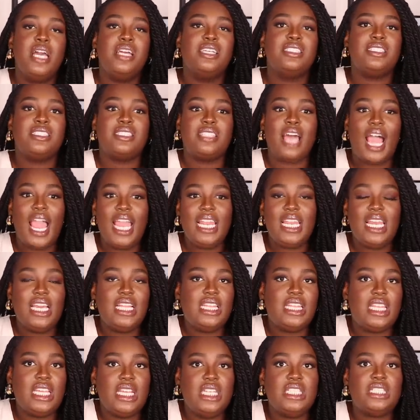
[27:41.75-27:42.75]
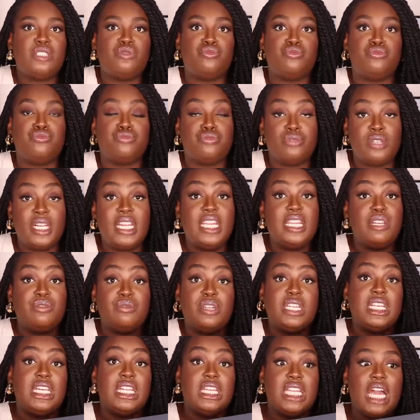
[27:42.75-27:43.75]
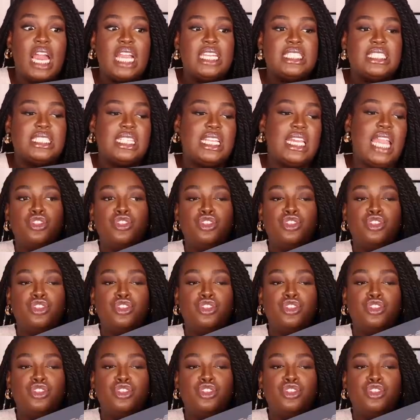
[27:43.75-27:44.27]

styling these really, really nicely.